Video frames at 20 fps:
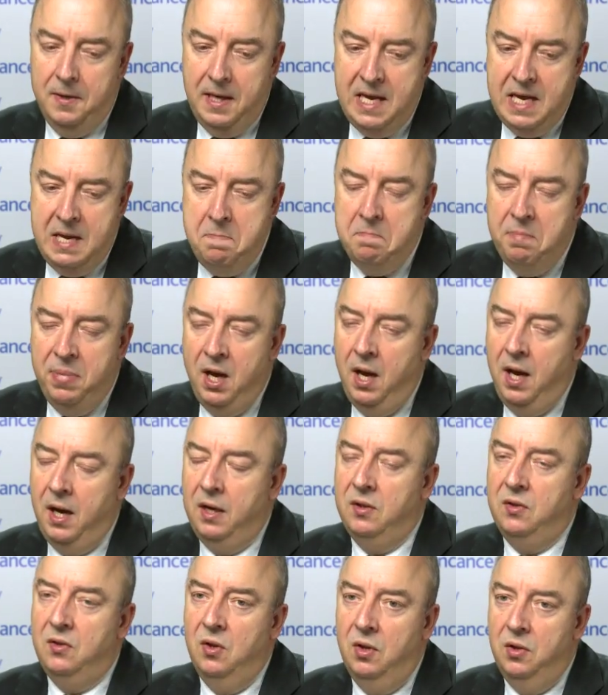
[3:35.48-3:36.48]

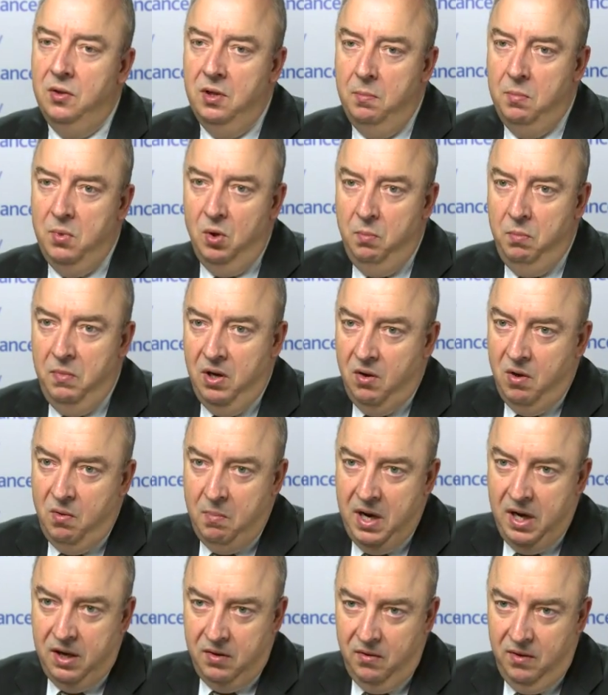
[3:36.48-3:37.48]
impact on the bone marrow
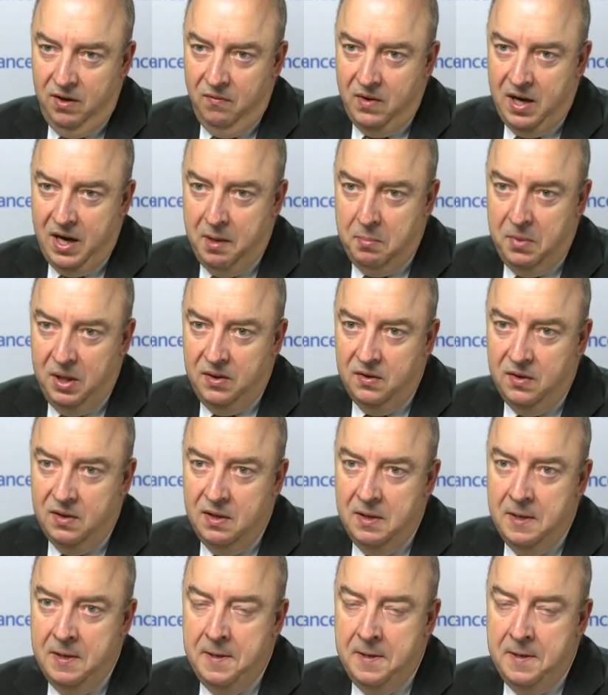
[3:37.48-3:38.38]
microenvironment.